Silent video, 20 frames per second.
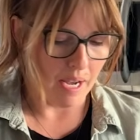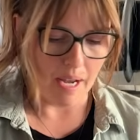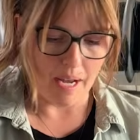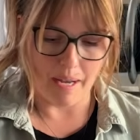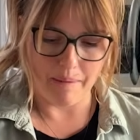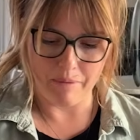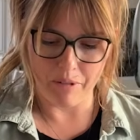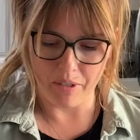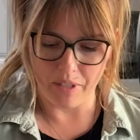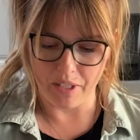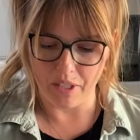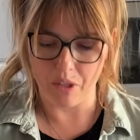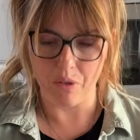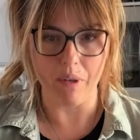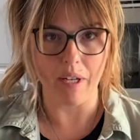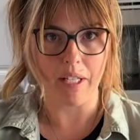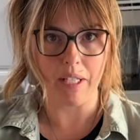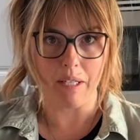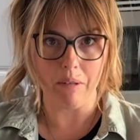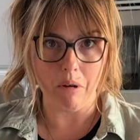I'm going to
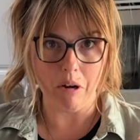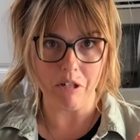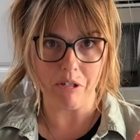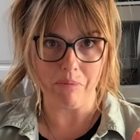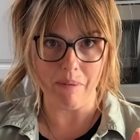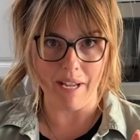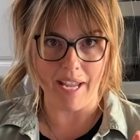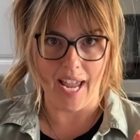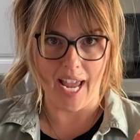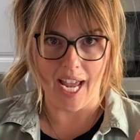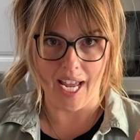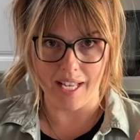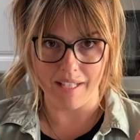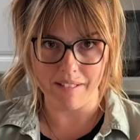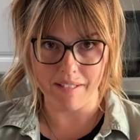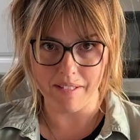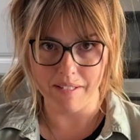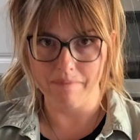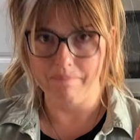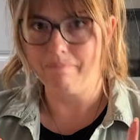quickly wash my
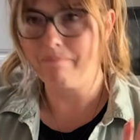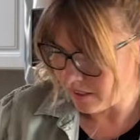hands.